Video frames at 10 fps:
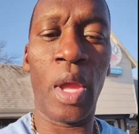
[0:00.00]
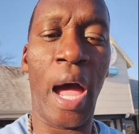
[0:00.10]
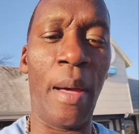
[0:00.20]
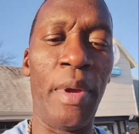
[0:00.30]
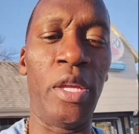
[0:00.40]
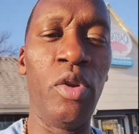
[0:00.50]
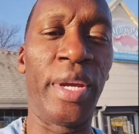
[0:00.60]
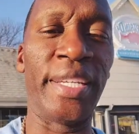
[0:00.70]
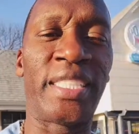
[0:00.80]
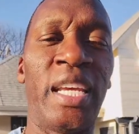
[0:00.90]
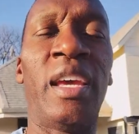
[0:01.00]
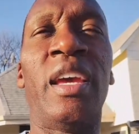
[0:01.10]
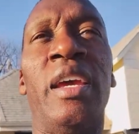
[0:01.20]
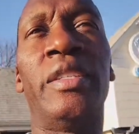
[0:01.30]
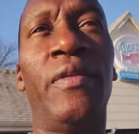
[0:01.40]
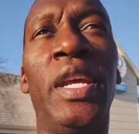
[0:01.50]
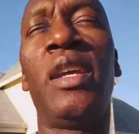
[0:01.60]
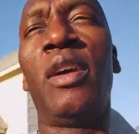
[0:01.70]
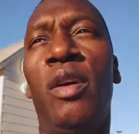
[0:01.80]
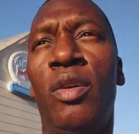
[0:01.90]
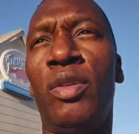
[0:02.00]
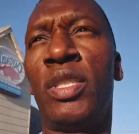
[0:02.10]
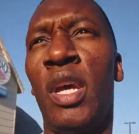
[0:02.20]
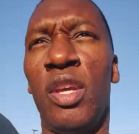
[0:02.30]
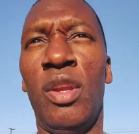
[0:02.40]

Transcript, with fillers: I mean, you can see it in his videos.